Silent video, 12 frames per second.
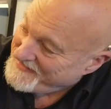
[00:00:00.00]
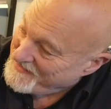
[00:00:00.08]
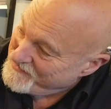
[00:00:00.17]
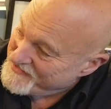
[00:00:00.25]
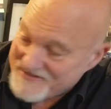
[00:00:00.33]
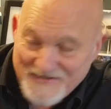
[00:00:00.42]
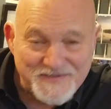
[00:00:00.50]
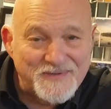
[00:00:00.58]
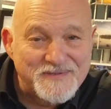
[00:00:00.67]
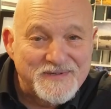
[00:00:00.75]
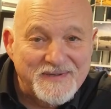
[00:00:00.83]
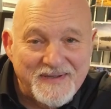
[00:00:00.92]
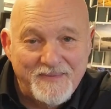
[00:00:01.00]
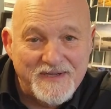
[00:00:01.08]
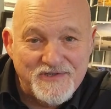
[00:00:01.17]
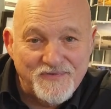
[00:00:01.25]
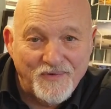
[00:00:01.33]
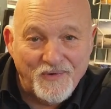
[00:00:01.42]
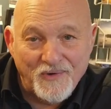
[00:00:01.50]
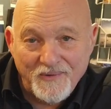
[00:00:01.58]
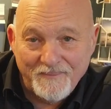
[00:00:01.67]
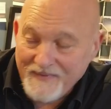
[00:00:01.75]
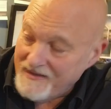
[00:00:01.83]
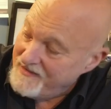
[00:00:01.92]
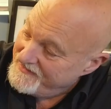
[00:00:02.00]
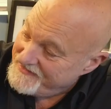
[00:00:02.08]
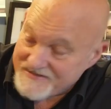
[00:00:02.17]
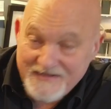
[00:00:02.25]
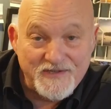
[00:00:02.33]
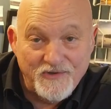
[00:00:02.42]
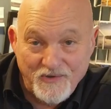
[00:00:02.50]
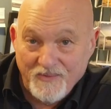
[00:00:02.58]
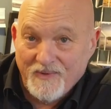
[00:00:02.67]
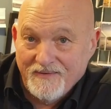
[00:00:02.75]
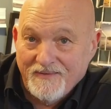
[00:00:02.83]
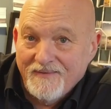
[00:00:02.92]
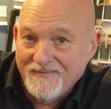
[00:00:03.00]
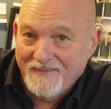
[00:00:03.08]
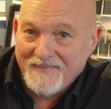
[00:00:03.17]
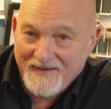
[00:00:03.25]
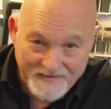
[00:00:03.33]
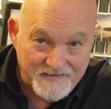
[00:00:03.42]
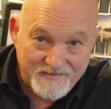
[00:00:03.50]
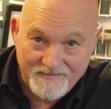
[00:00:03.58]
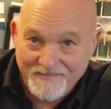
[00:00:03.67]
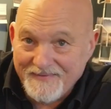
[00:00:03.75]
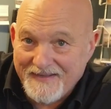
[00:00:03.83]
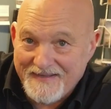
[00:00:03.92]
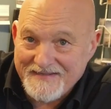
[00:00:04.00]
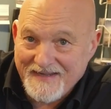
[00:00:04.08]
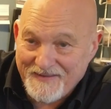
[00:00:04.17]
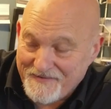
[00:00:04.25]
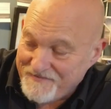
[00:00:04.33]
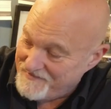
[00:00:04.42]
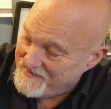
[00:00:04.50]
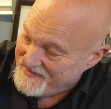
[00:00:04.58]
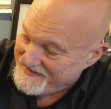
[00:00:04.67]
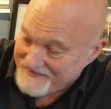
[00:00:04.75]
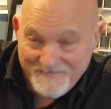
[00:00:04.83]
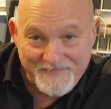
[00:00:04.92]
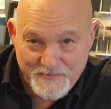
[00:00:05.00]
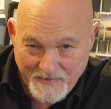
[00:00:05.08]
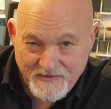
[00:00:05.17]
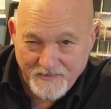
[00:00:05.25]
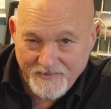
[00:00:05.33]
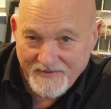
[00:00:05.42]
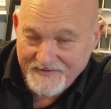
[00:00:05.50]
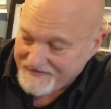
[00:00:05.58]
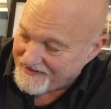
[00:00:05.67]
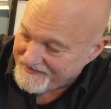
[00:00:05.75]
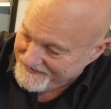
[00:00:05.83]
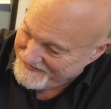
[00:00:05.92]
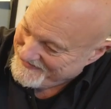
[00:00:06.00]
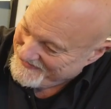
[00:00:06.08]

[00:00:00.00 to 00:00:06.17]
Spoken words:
That brings us on to image 4. This is another one from my little get-together for my special birthday